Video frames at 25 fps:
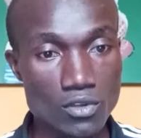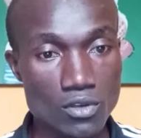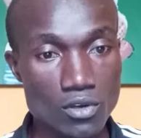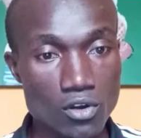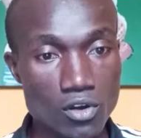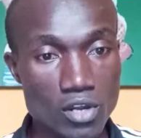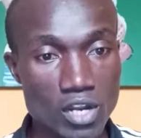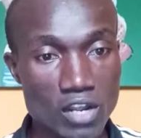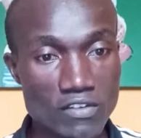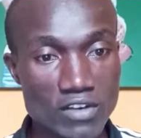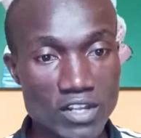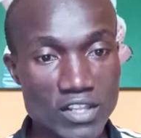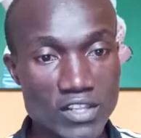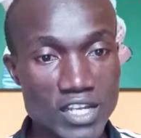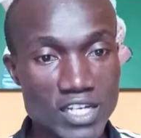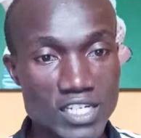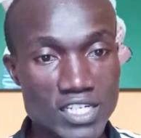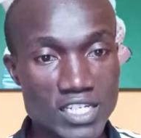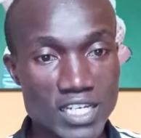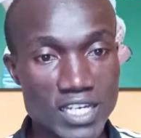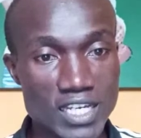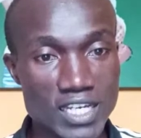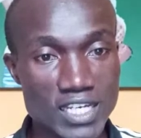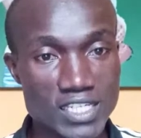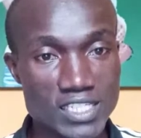or after that
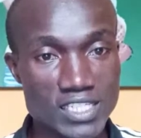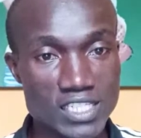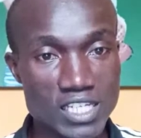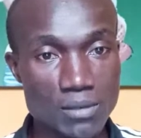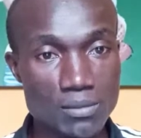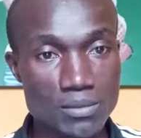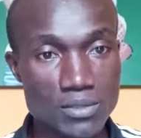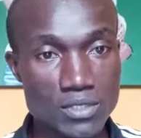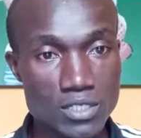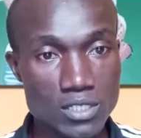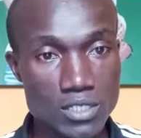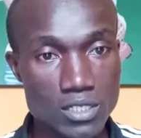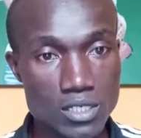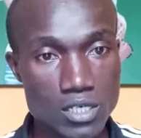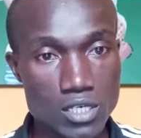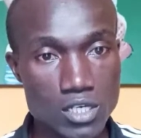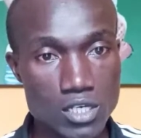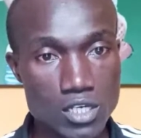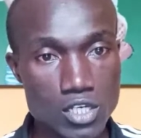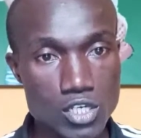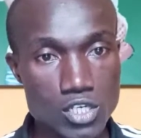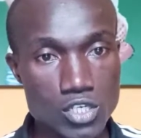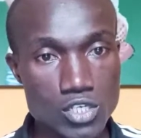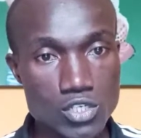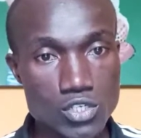excerpt.
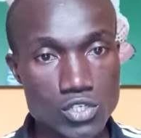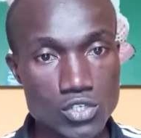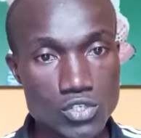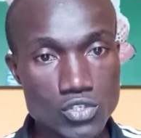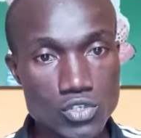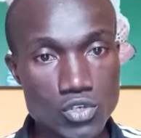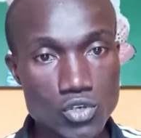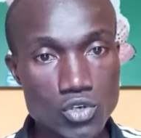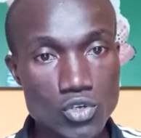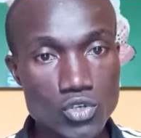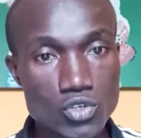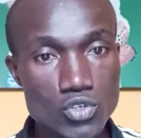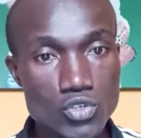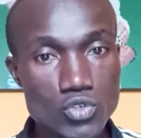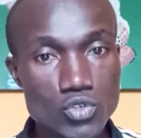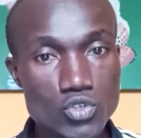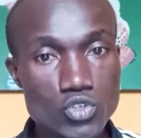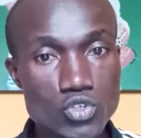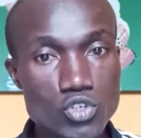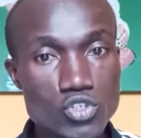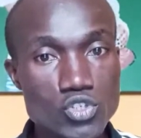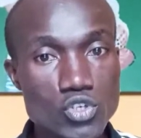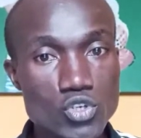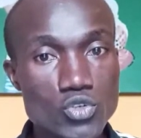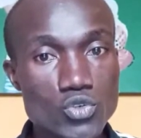So you
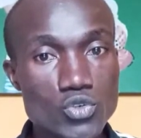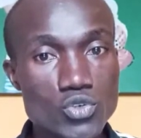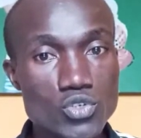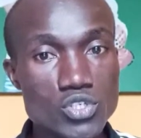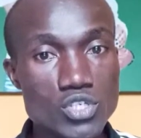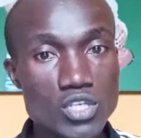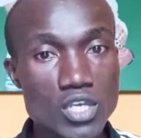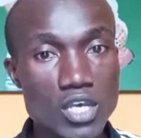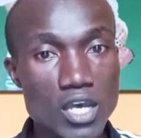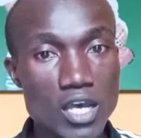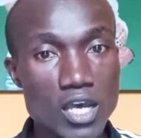should also use